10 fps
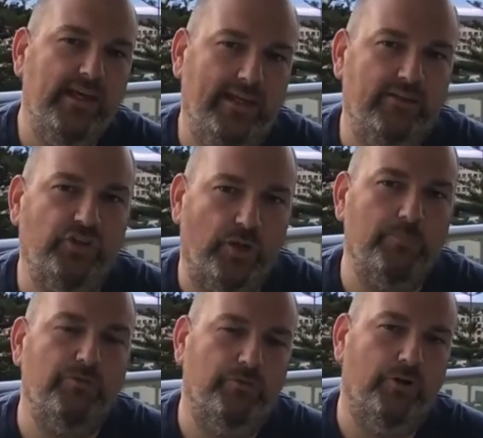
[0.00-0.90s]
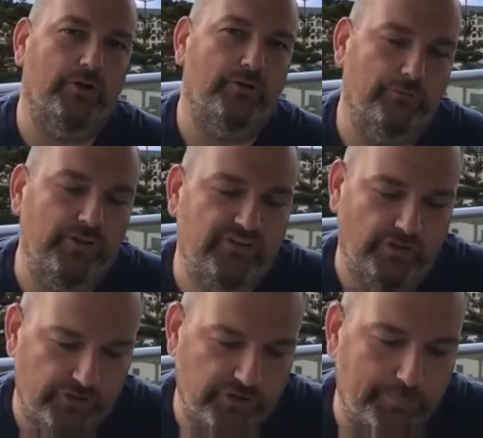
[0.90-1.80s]
in terms of our
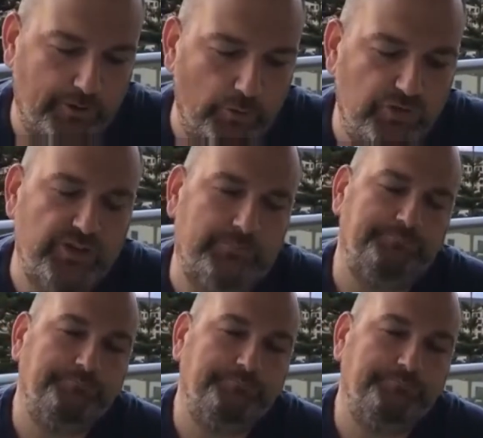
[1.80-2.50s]
research approach.